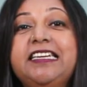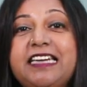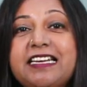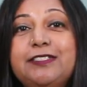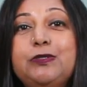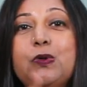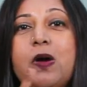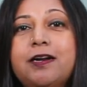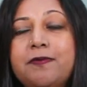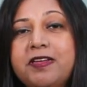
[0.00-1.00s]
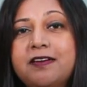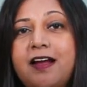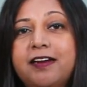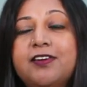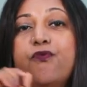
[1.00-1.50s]
Yes, you heard me
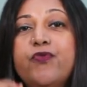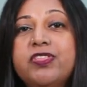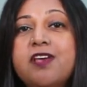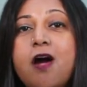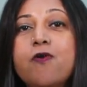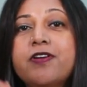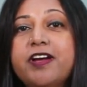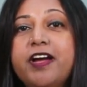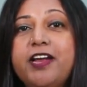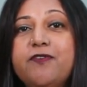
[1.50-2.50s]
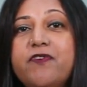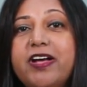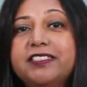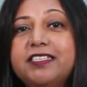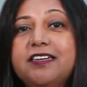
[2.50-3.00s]
right, without
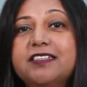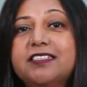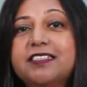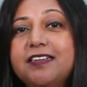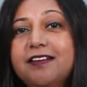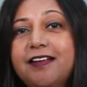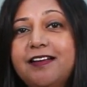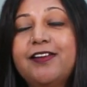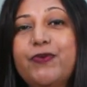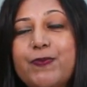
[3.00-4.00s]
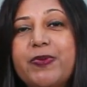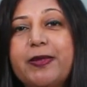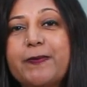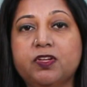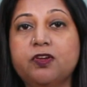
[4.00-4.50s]
investing a single rupee.